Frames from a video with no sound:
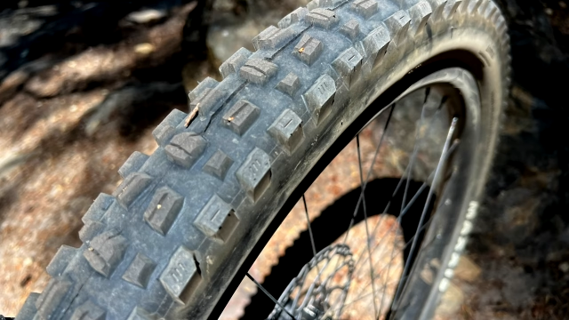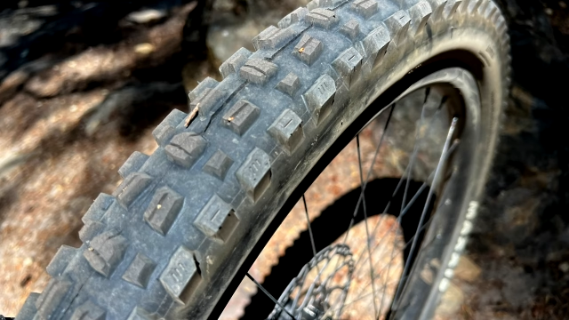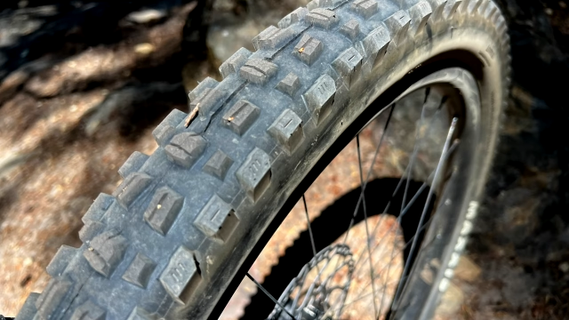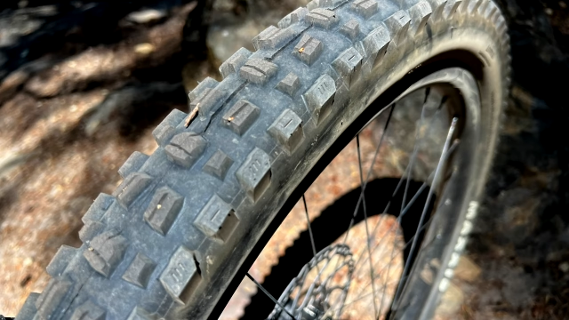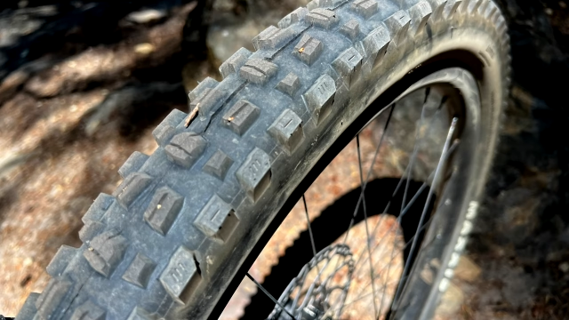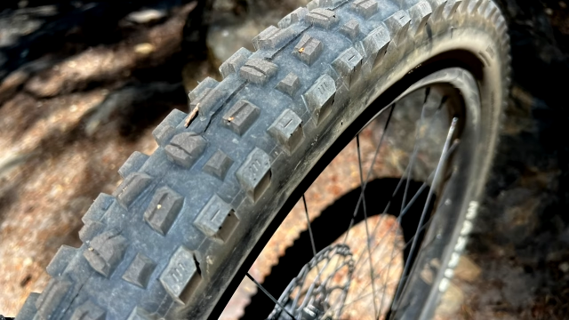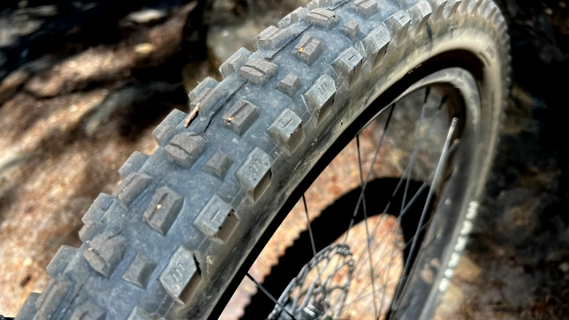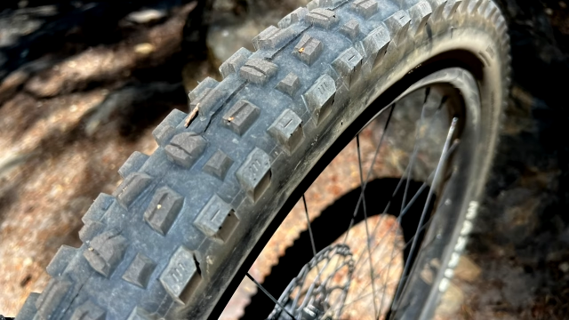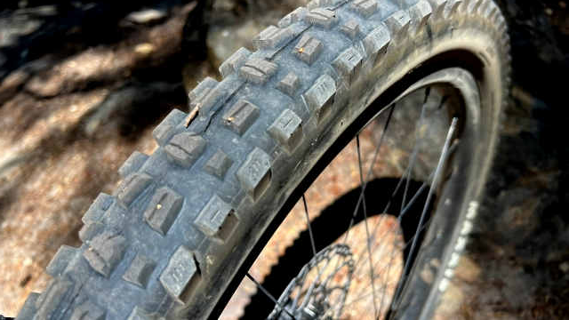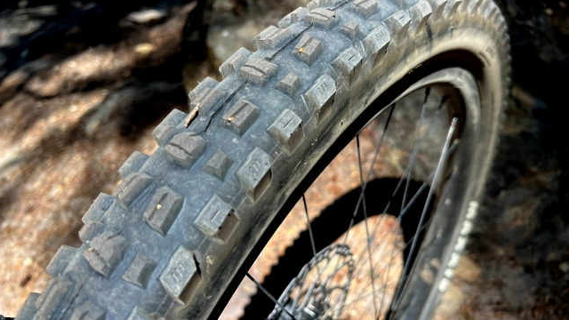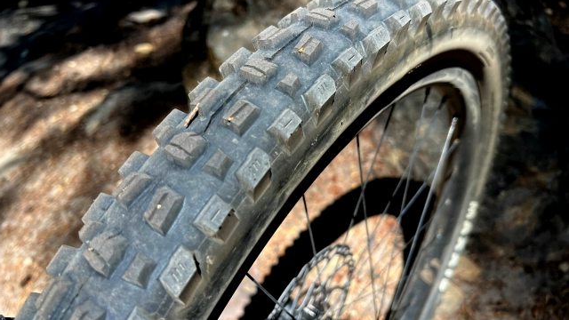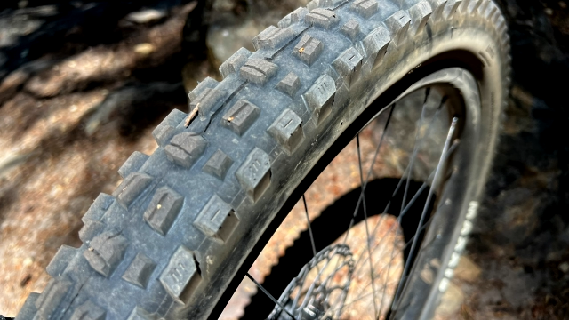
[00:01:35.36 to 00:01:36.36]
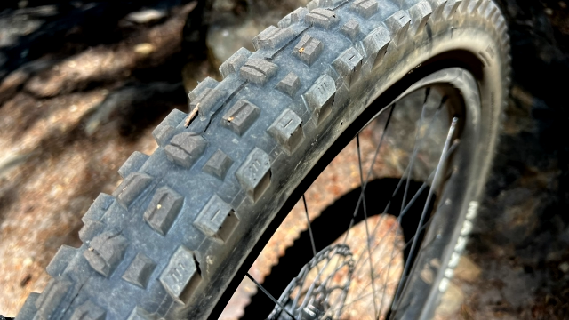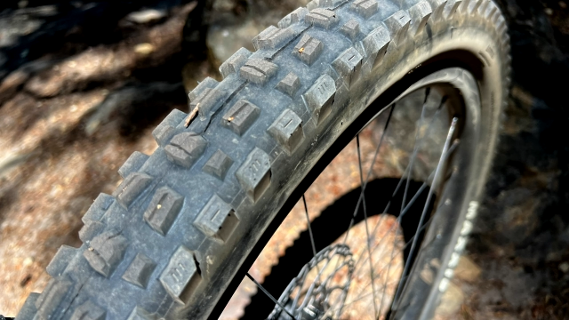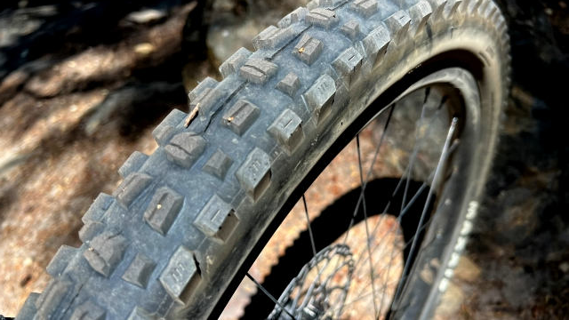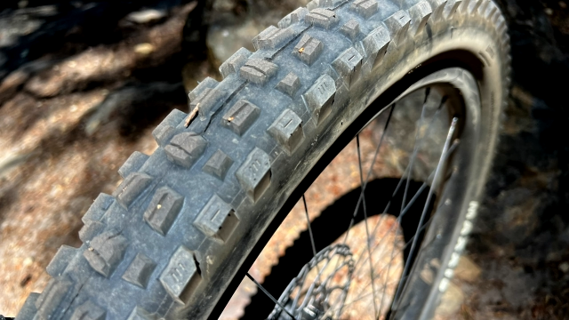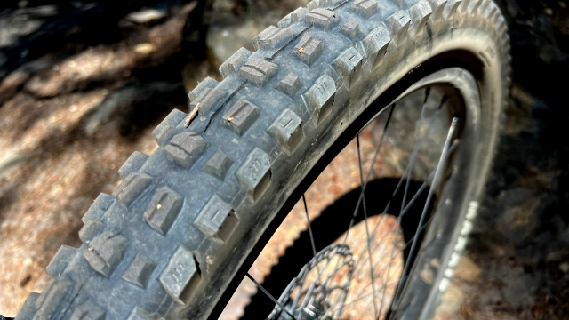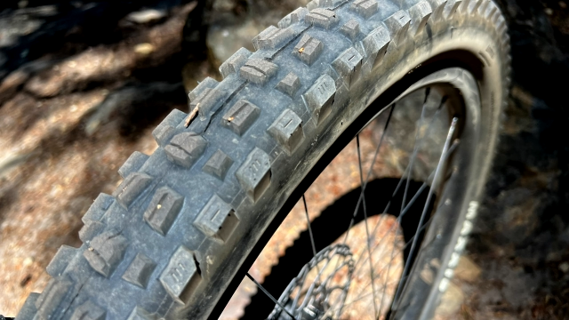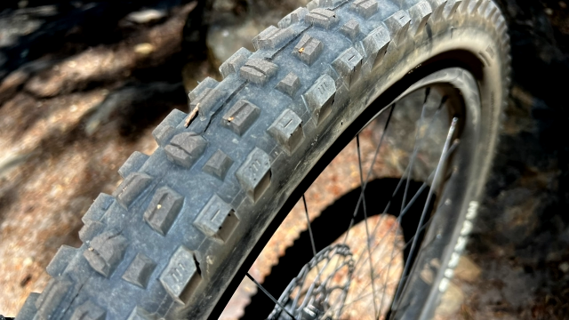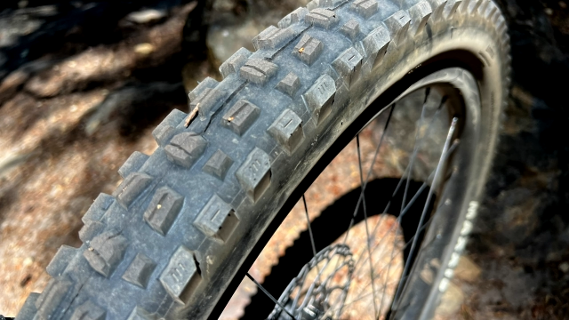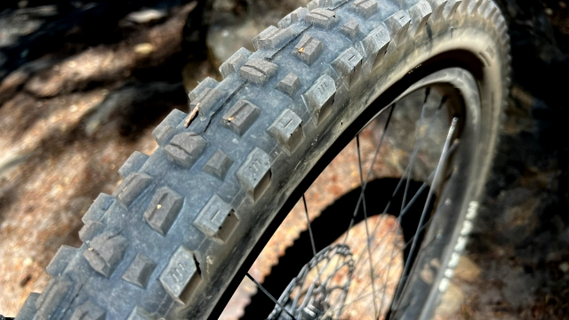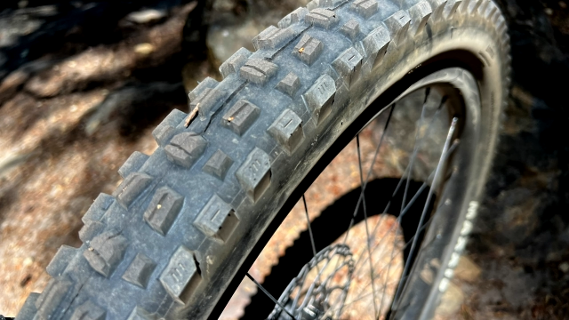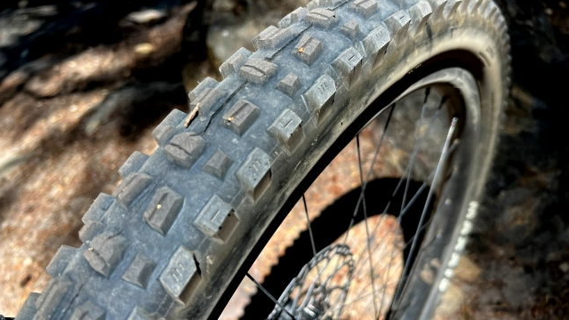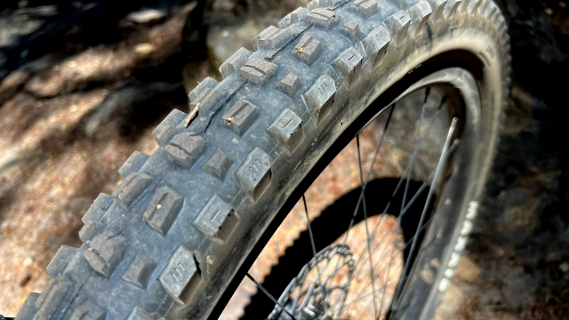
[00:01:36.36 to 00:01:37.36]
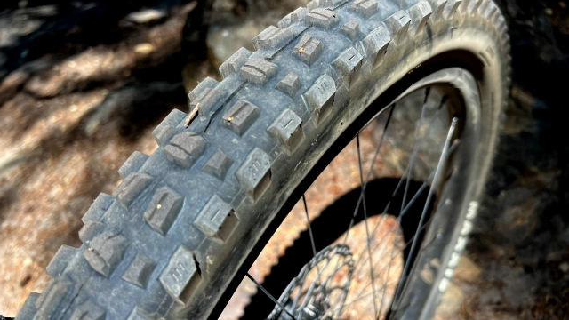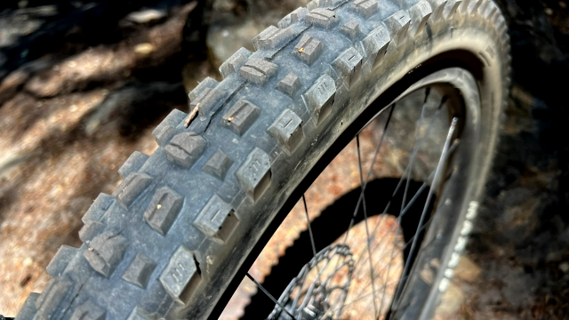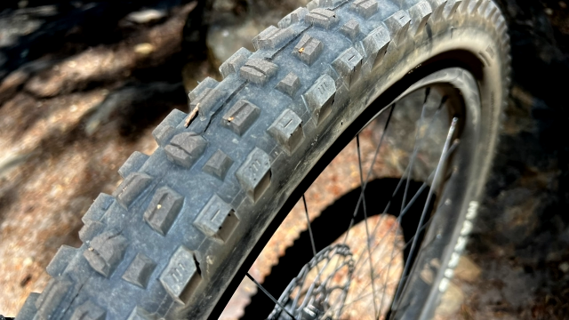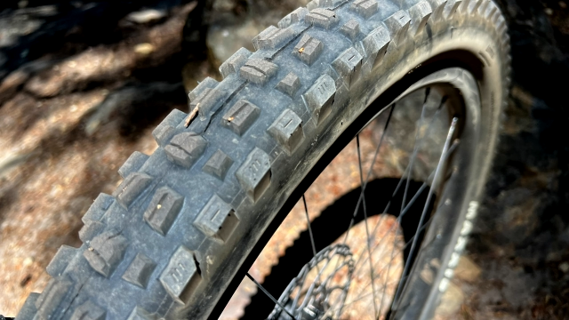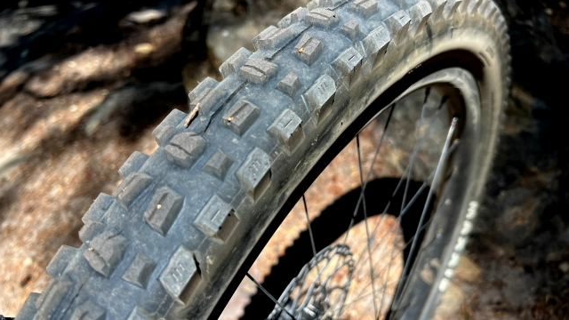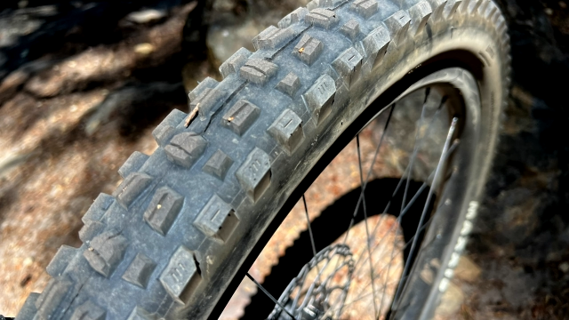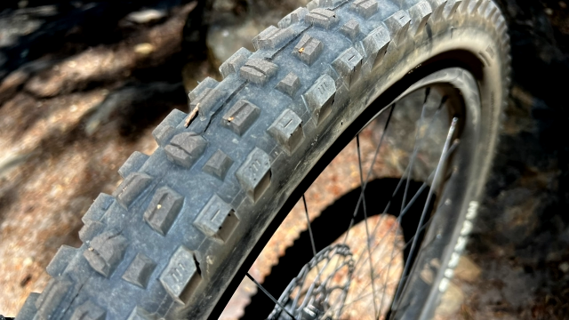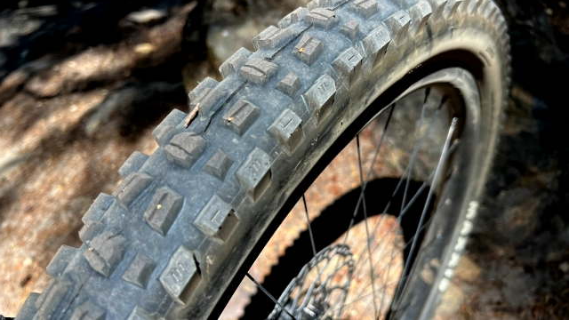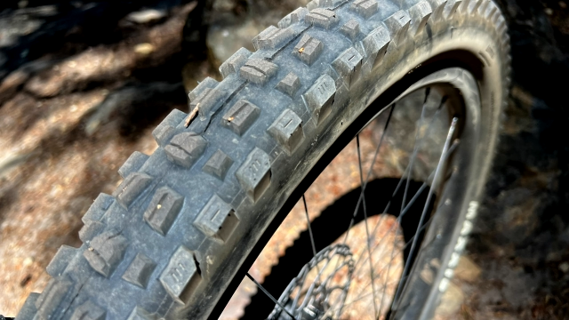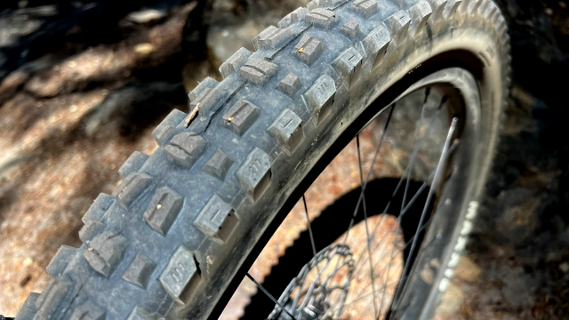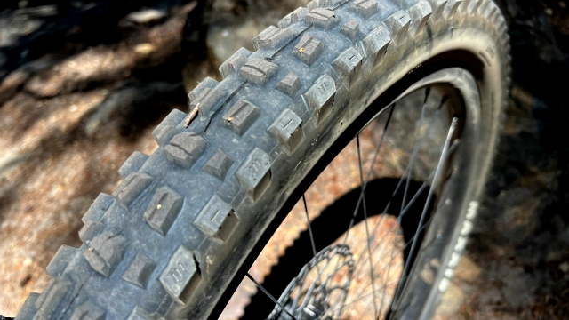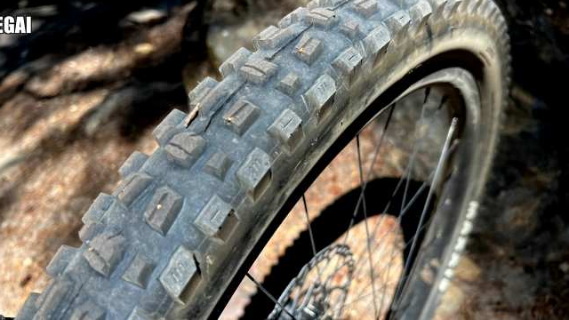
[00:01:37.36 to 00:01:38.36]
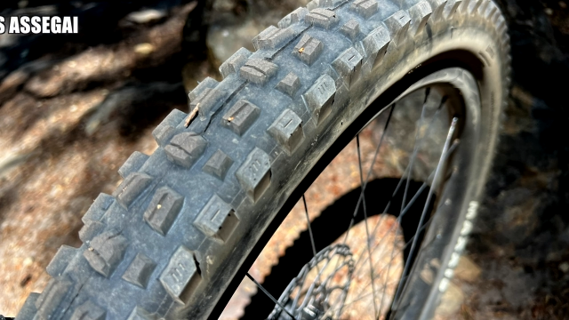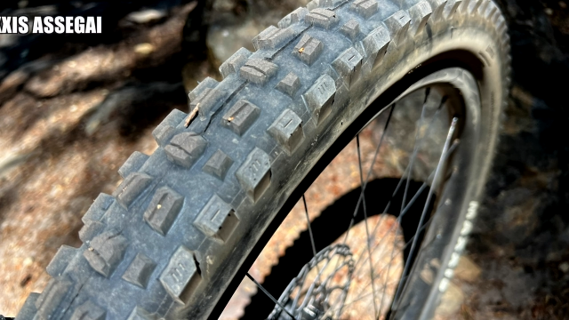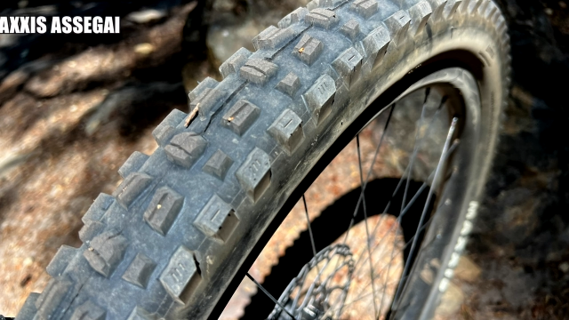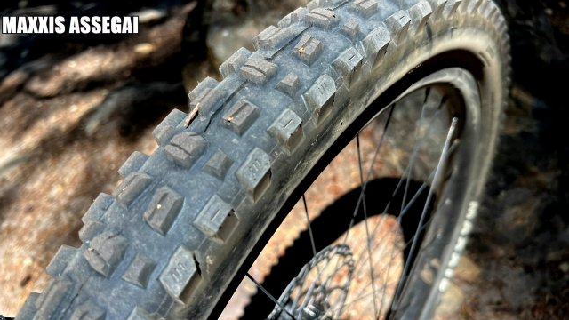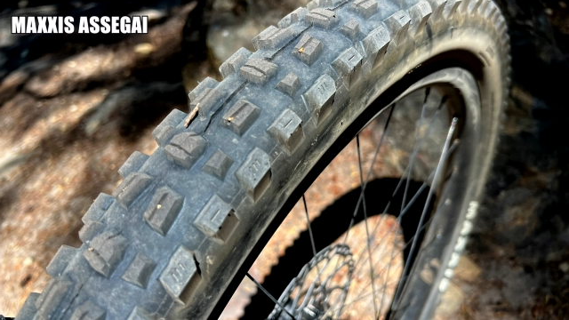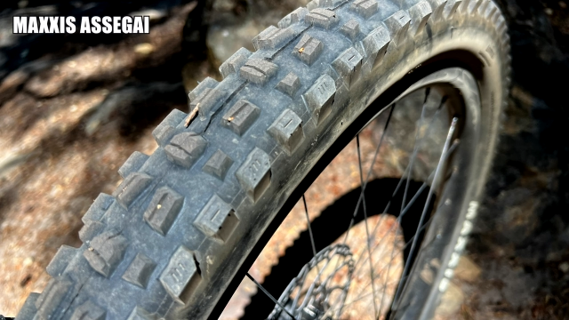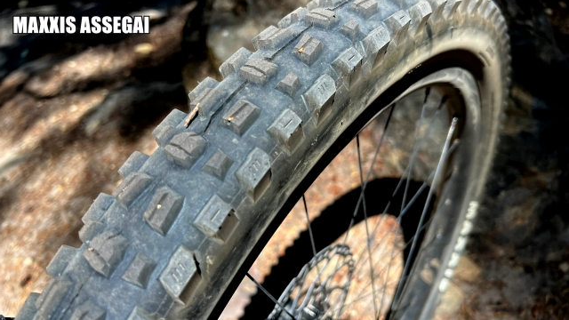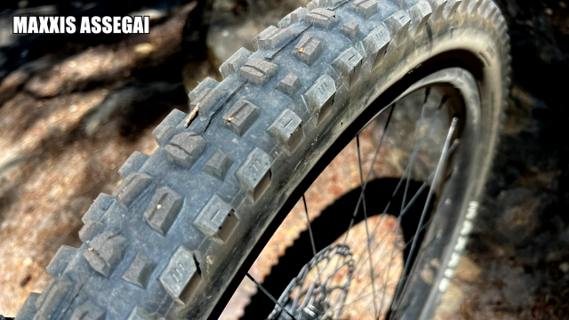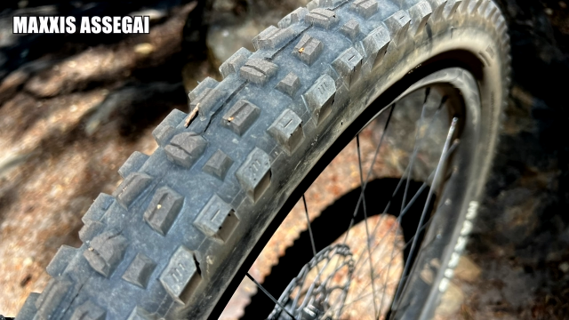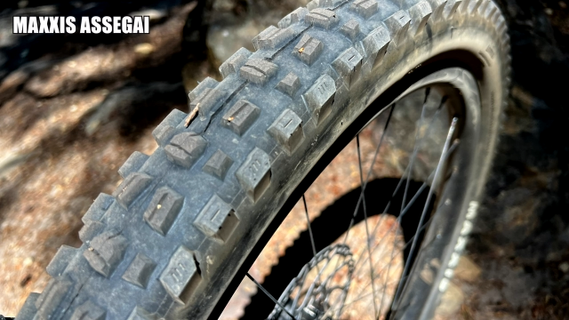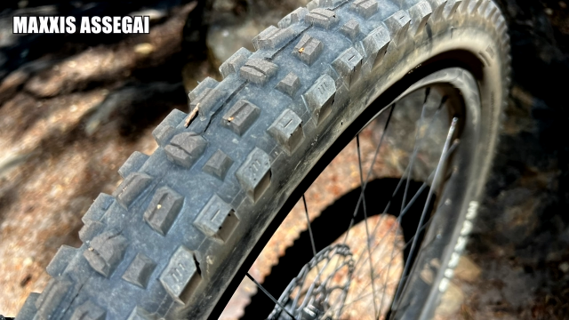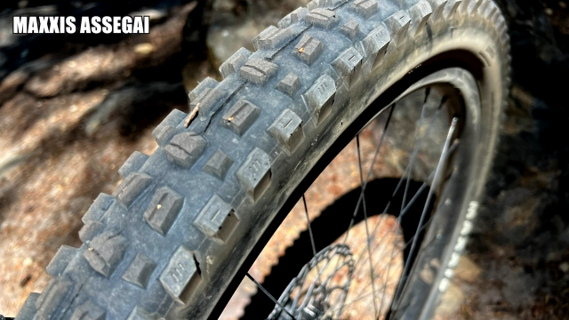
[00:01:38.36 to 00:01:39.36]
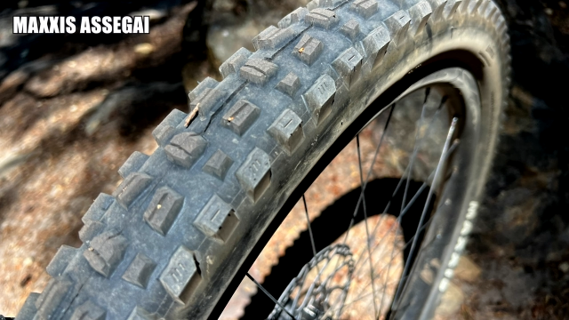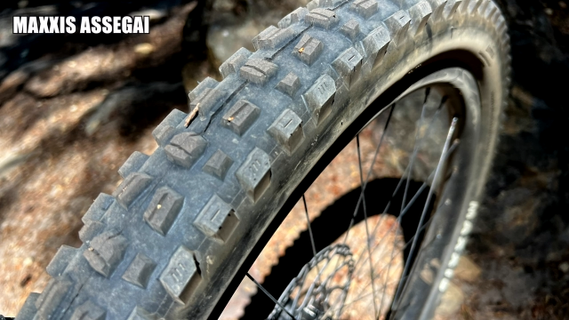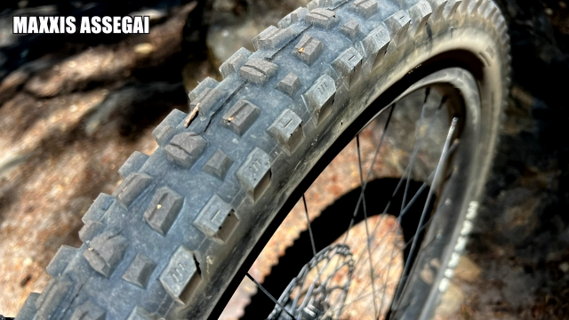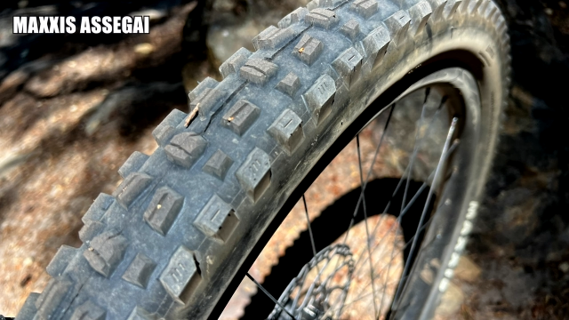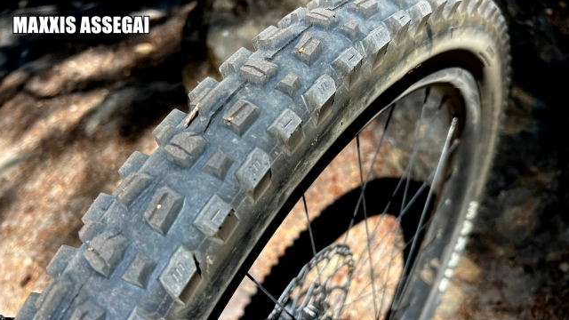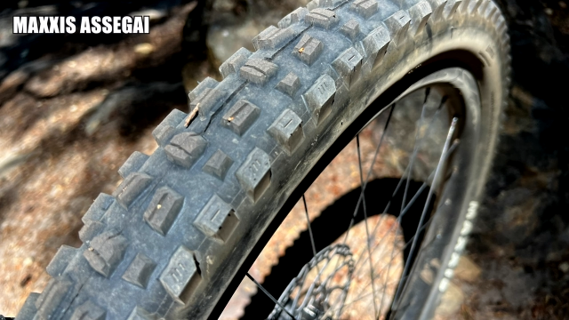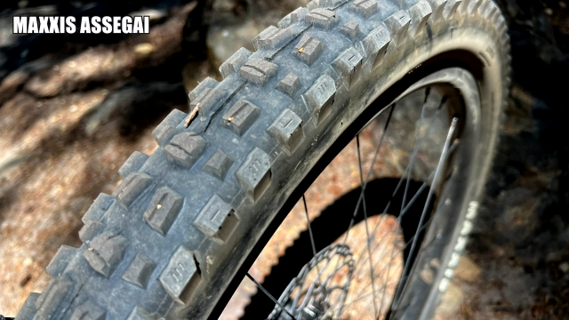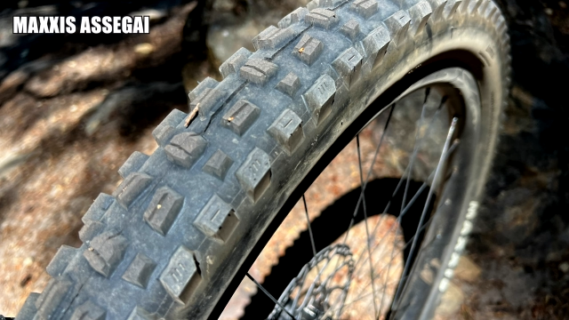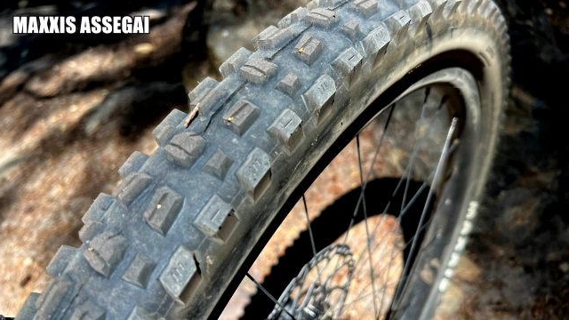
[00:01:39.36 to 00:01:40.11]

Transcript: No face is visible, so there are no lips to read.